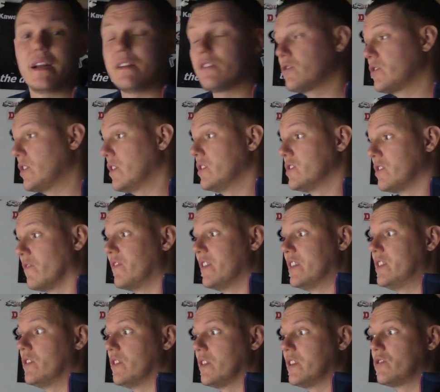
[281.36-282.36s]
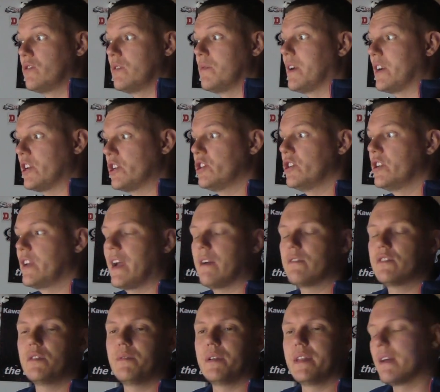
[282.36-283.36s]
and I'll, there's a video literally where I show you
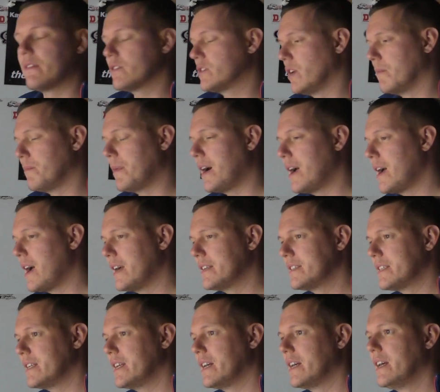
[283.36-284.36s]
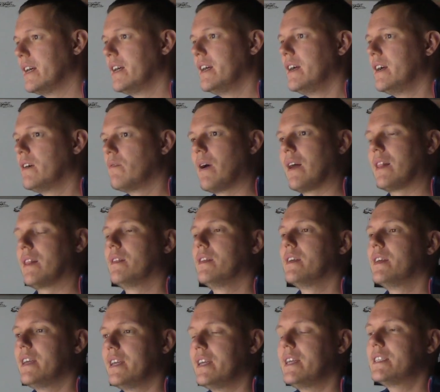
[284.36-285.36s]
how to do it. Now it's not my idea, well
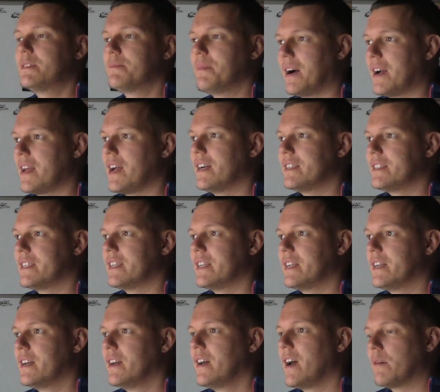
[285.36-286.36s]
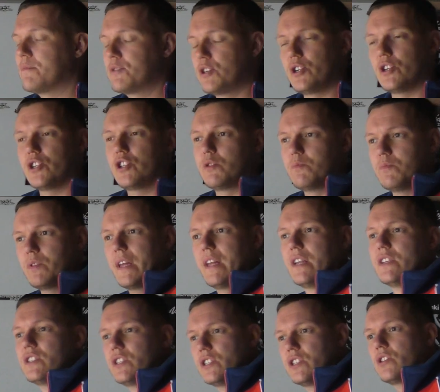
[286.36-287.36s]
it is my idea, I'm sure someone
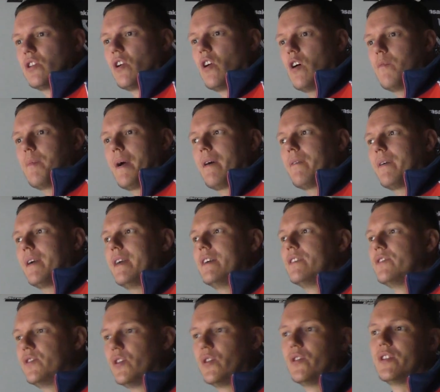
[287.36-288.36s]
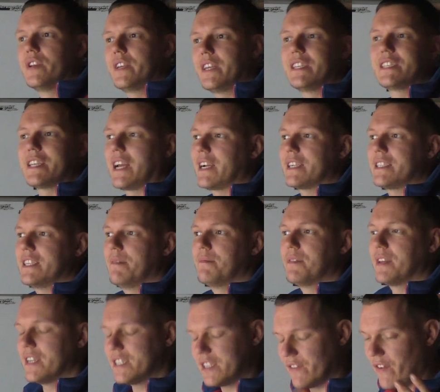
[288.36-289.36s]
else has thought about it and done the exact same
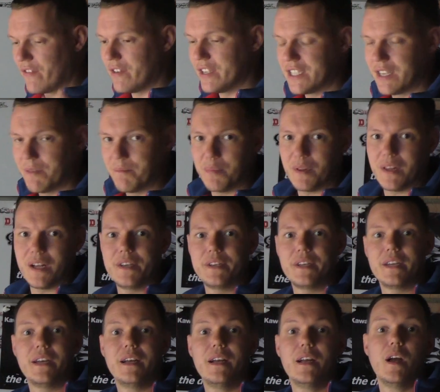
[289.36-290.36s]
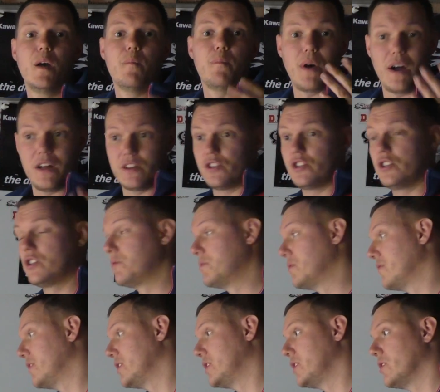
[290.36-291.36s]
thing, it's a very simple idea, but I'll just do
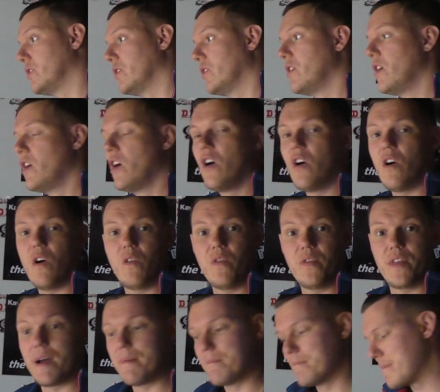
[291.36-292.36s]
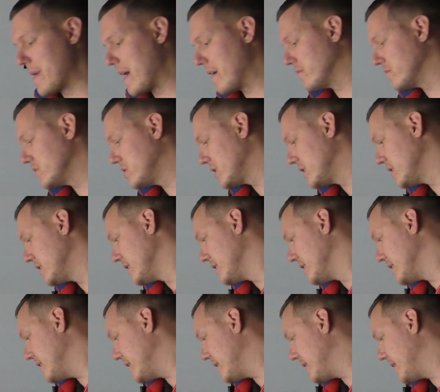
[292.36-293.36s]
the video on that mount.
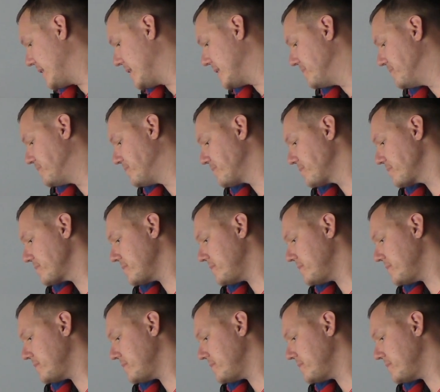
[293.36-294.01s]
Um,